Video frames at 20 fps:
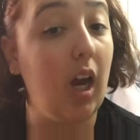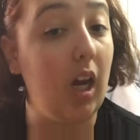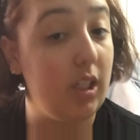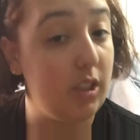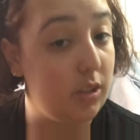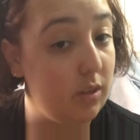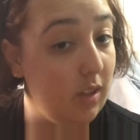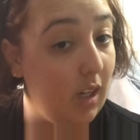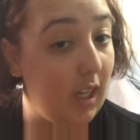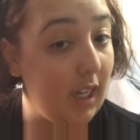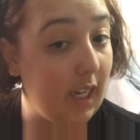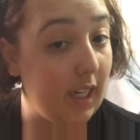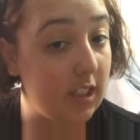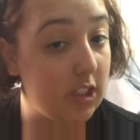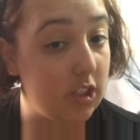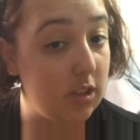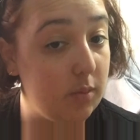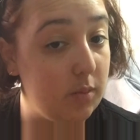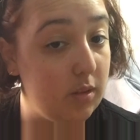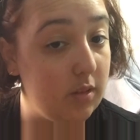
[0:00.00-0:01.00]
I do like
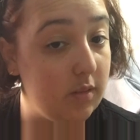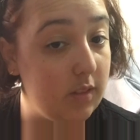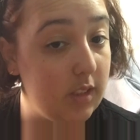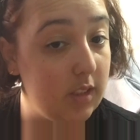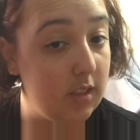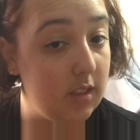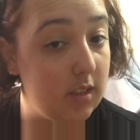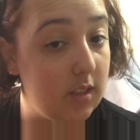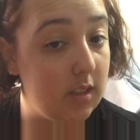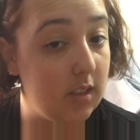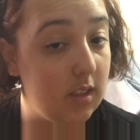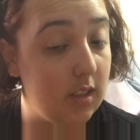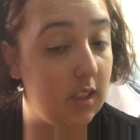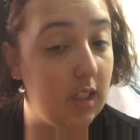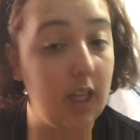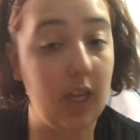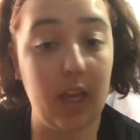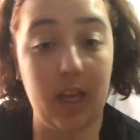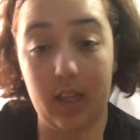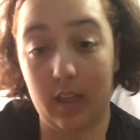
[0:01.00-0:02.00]
action movies,
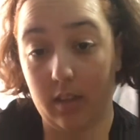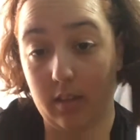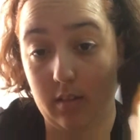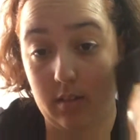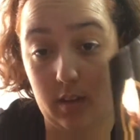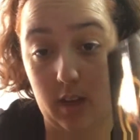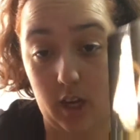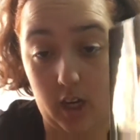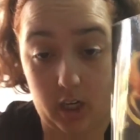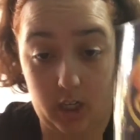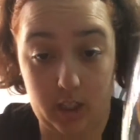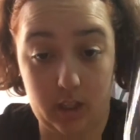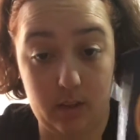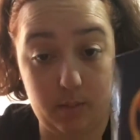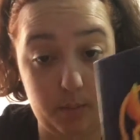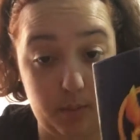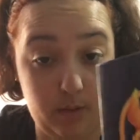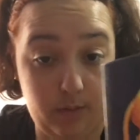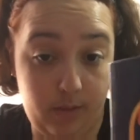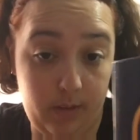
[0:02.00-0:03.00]
and I like the
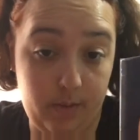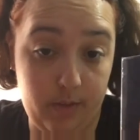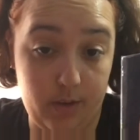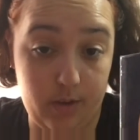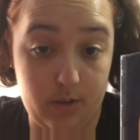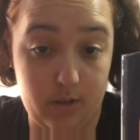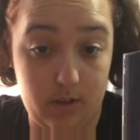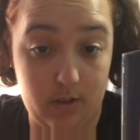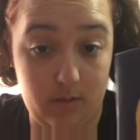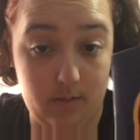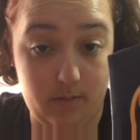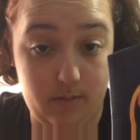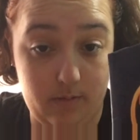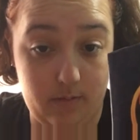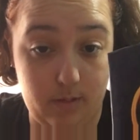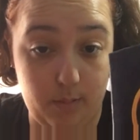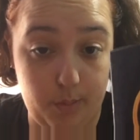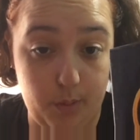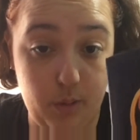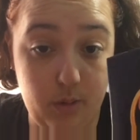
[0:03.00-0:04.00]
movie version
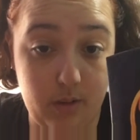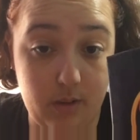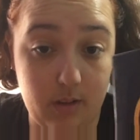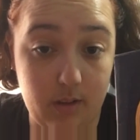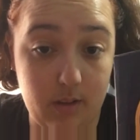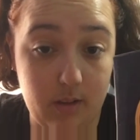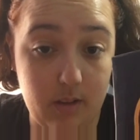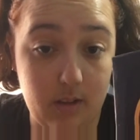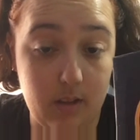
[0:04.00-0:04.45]
of the book